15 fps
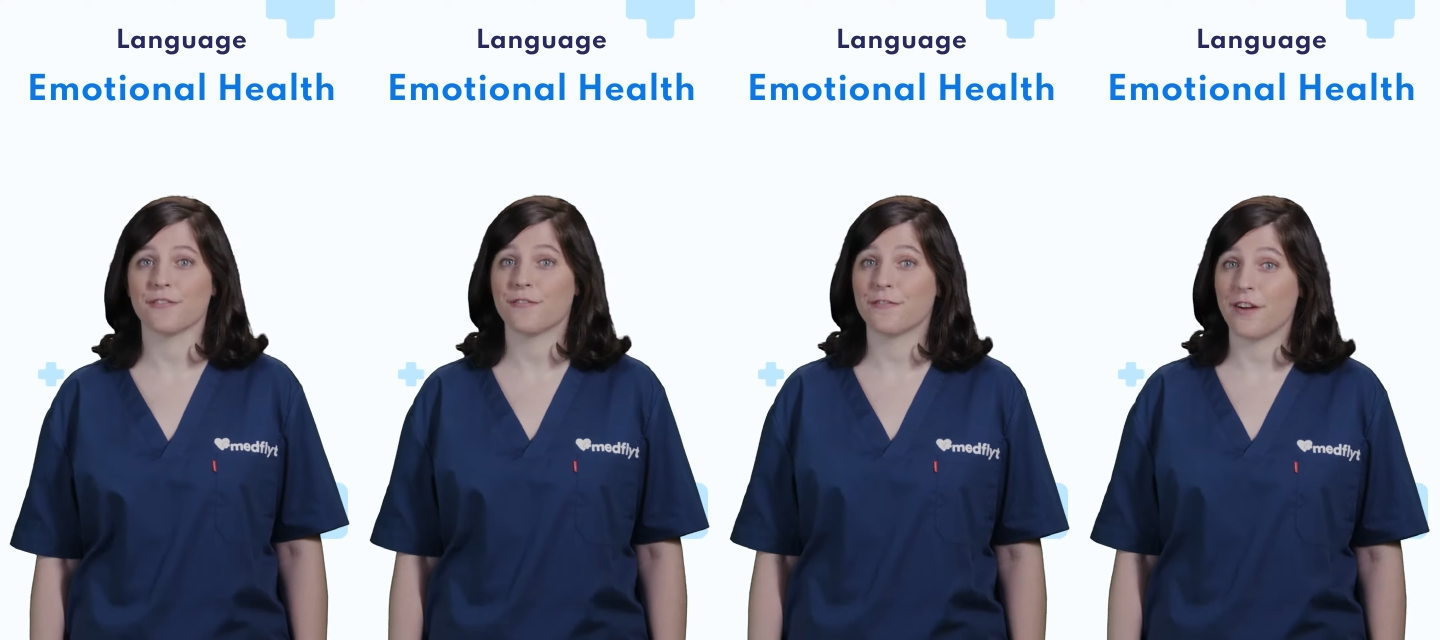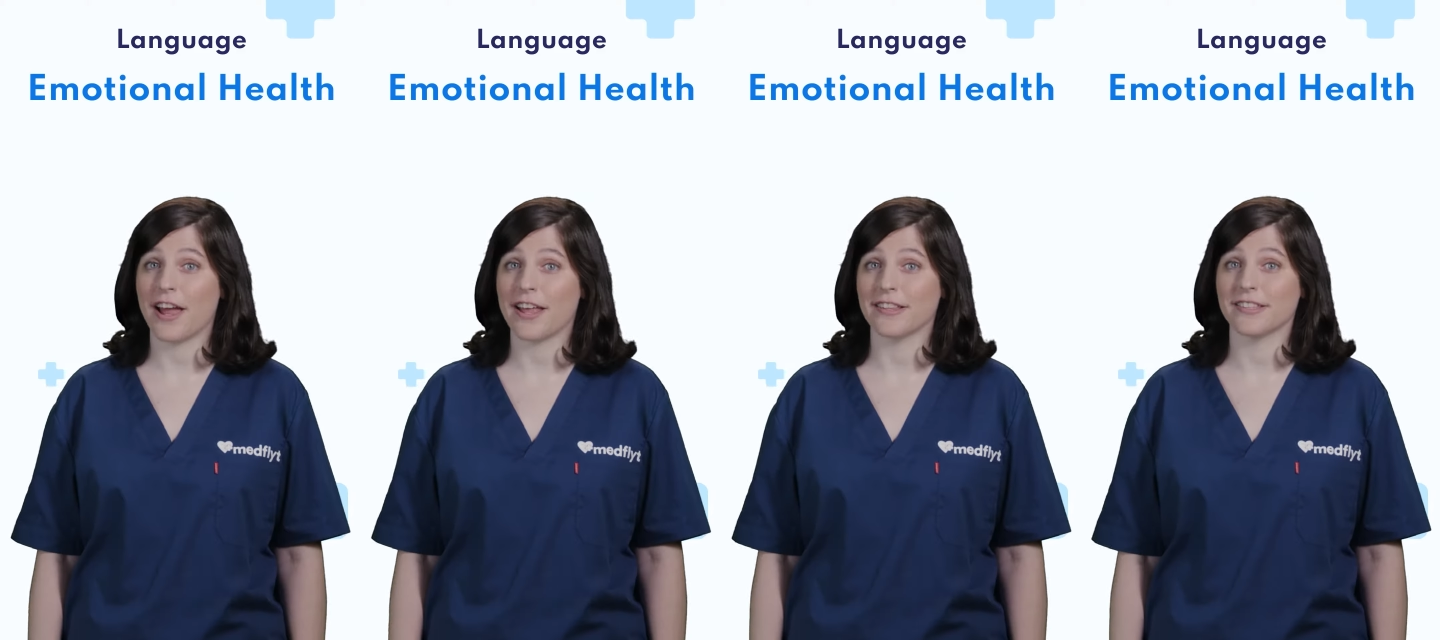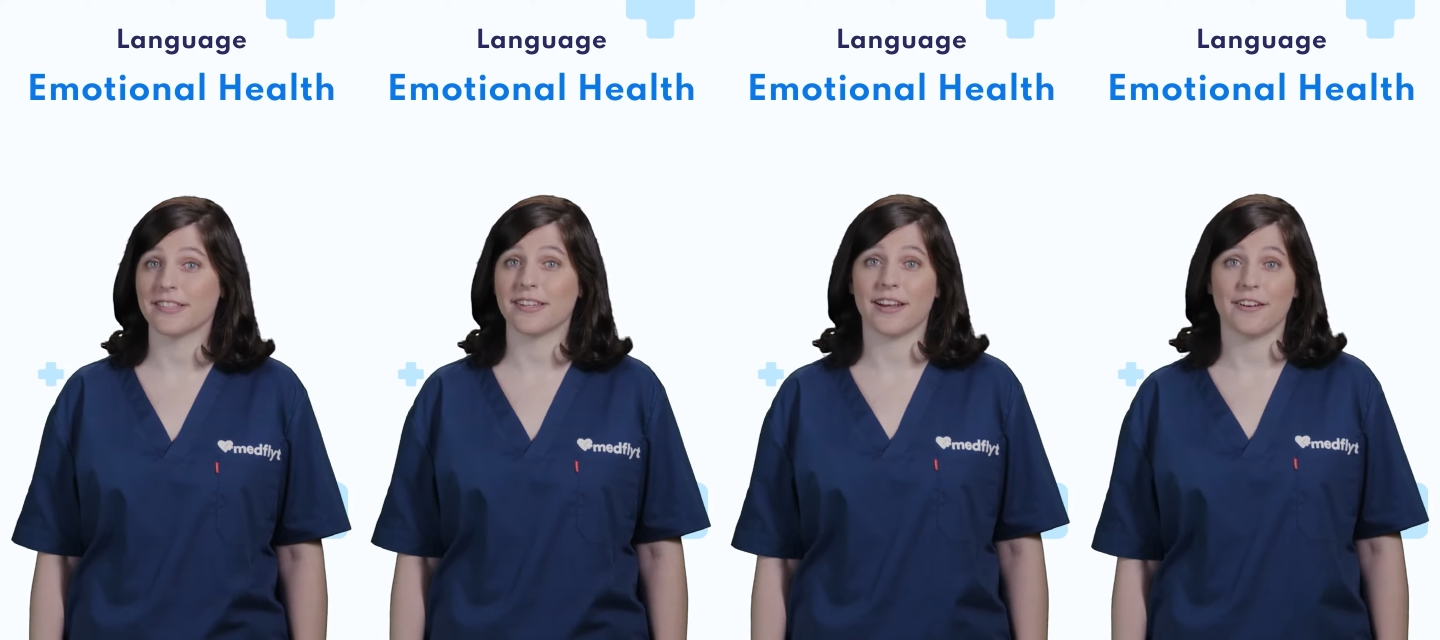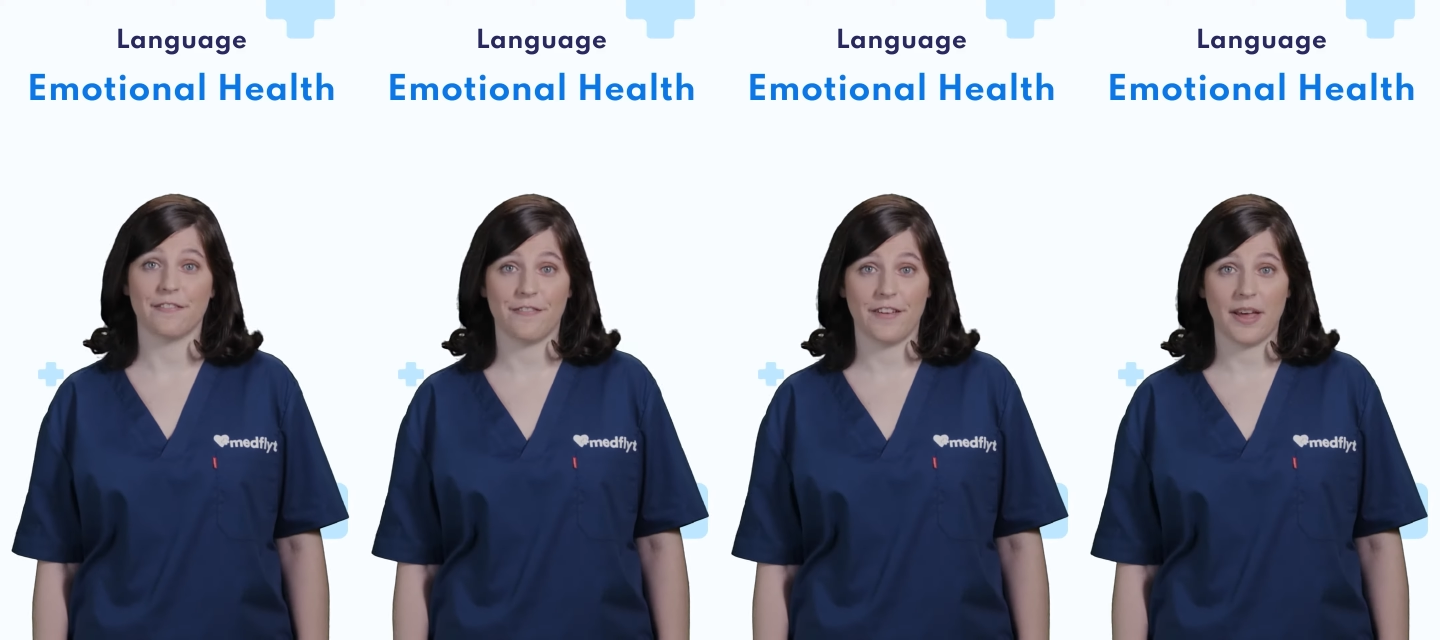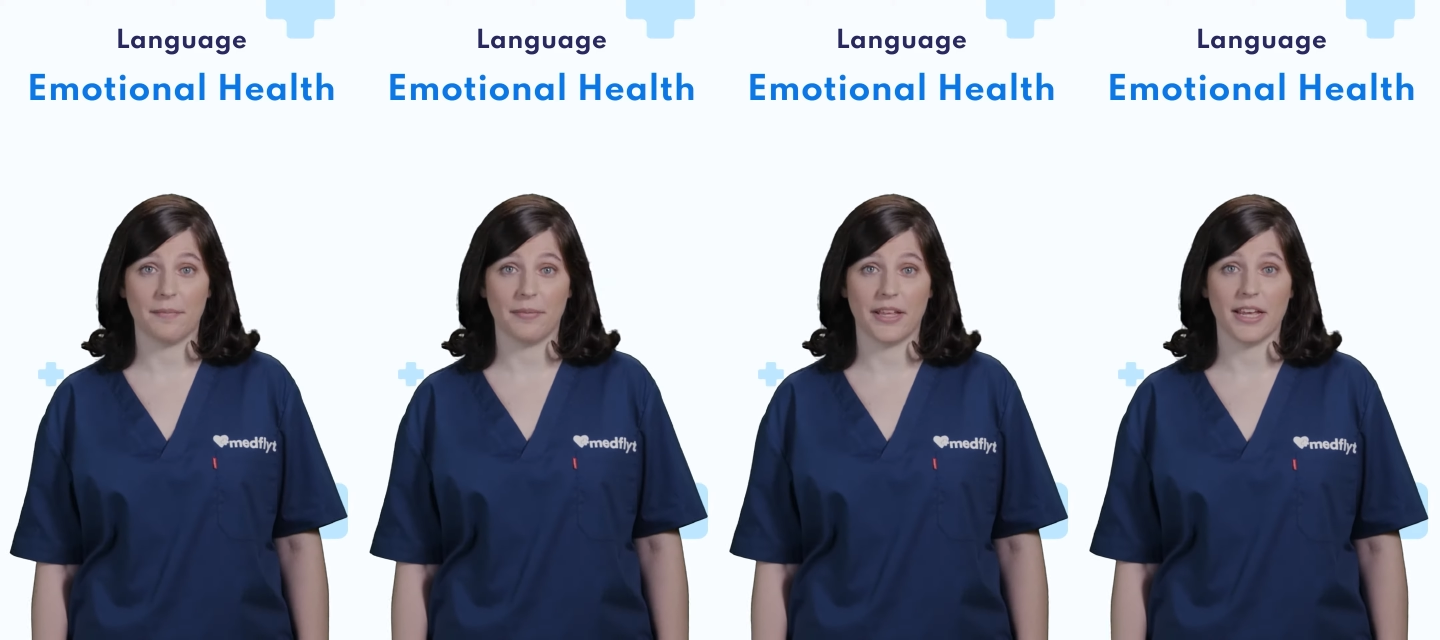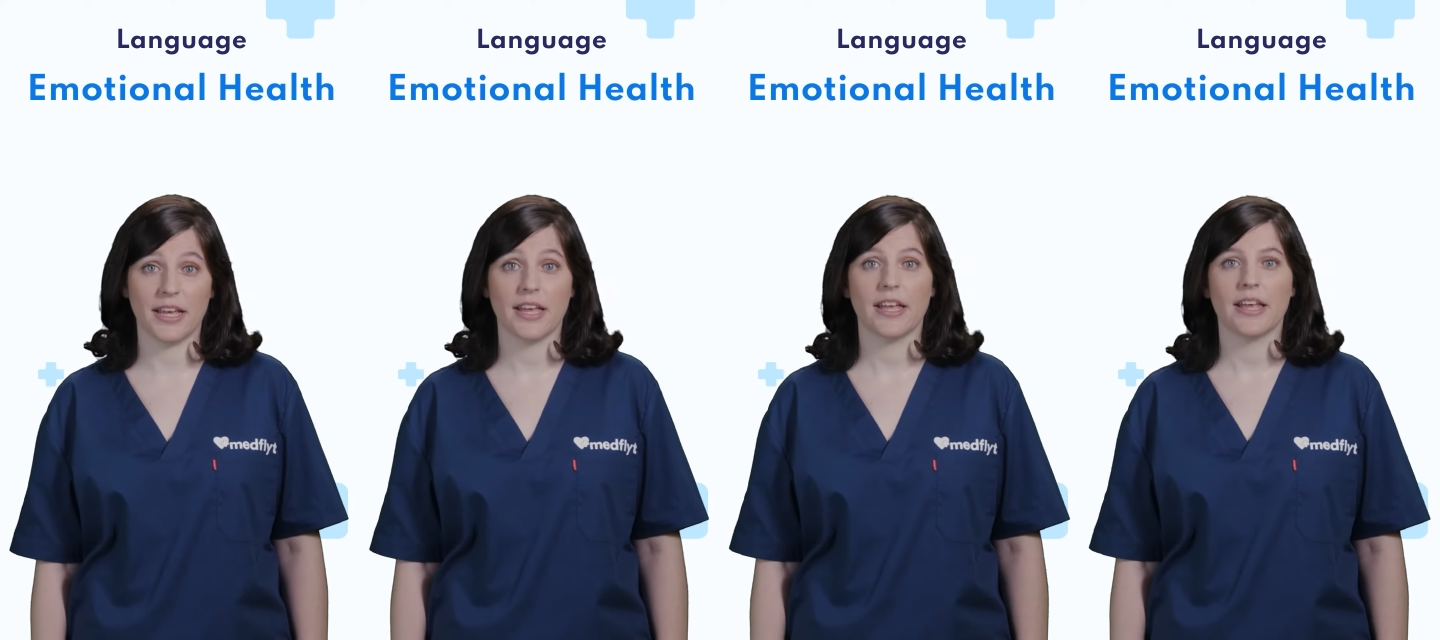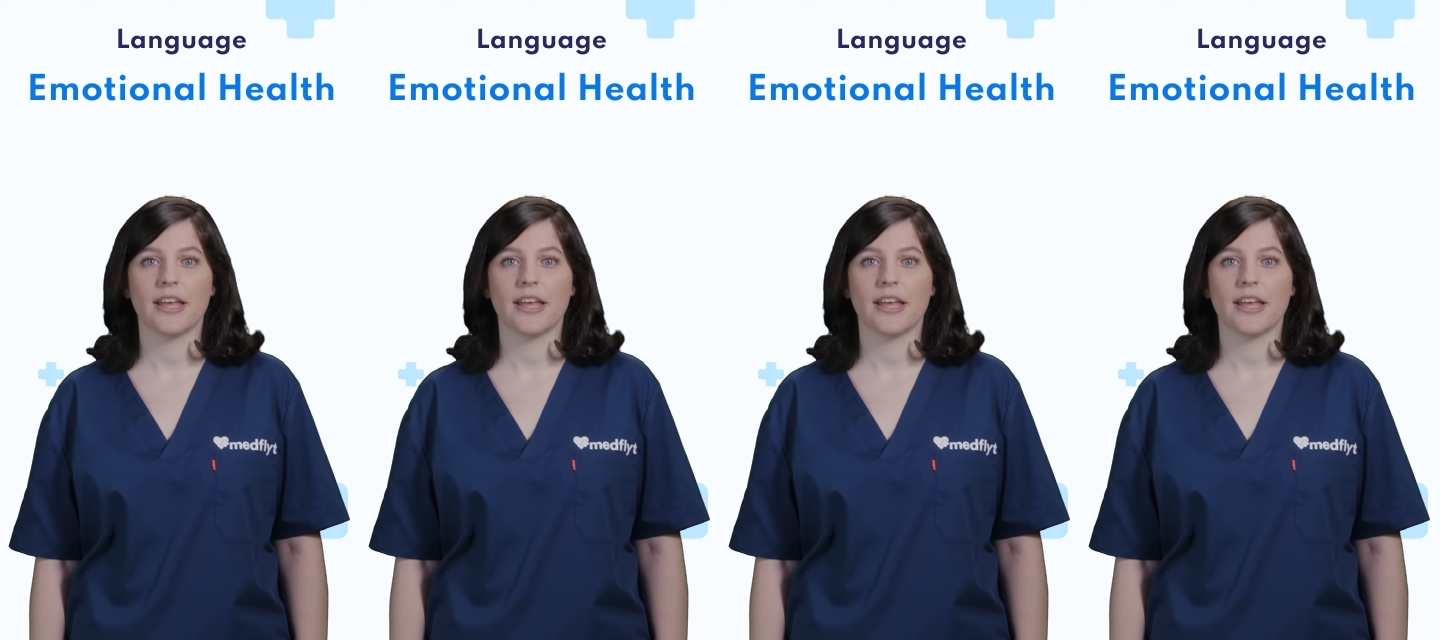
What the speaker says: friends, and family,